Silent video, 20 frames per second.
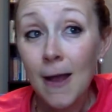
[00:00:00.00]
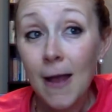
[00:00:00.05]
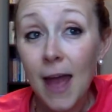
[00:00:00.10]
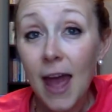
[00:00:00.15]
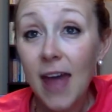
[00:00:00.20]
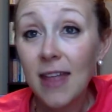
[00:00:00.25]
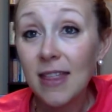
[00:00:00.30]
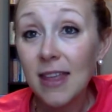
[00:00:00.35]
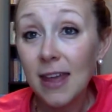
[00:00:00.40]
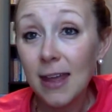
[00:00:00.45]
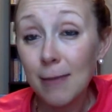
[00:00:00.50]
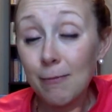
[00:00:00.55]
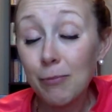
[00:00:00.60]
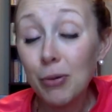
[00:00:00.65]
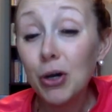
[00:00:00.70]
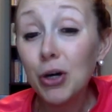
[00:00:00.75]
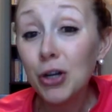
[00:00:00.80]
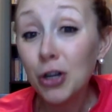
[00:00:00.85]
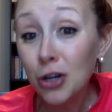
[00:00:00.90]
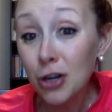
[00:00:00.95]
and then
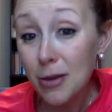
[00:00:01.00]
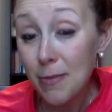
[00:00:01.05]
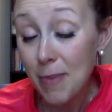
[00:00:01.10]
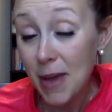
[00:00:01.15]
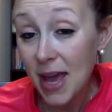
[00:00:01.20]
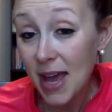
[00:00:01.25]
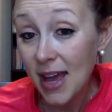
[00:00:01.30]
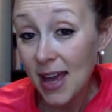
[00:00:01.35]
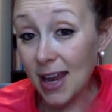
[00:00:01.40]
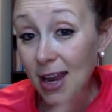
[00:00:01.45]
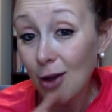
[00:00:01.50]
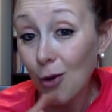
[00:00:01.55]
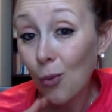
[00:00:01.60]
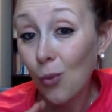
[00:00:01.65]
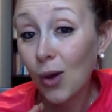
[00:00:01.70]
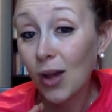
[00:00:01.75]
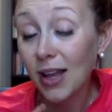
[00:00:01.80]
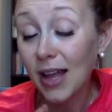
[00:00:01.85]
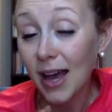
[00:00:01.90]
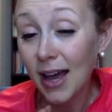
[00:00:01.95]
put her to bed
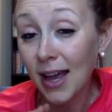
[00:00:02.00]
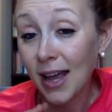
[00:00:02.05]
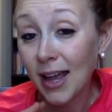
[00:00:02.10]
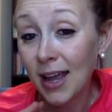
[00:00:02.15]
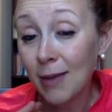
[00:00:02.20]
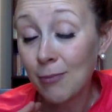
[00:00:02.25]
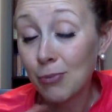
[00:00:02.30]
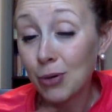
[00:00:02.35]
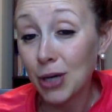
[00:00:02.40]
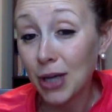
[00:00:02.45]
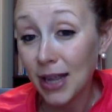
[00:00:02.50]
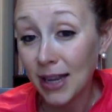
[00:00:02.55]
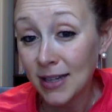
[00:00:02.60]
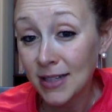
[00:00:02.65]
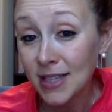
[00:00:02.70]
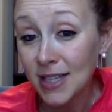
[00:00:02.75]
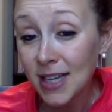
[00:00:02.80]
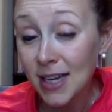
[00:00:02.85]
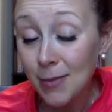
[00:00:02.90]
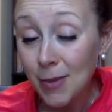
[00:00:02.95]
while I put
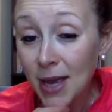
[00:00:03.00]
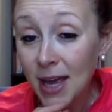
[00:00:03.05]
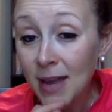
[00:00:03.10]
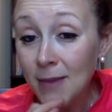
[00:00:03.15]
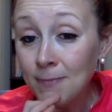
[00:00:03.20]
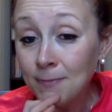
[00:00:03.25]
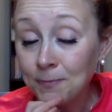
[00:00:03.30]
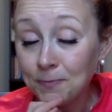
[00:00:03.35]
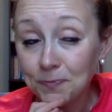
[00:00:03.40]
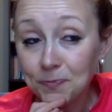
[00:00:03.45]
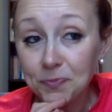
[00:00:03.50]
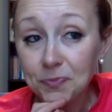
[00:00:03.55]
Ainsley to bed.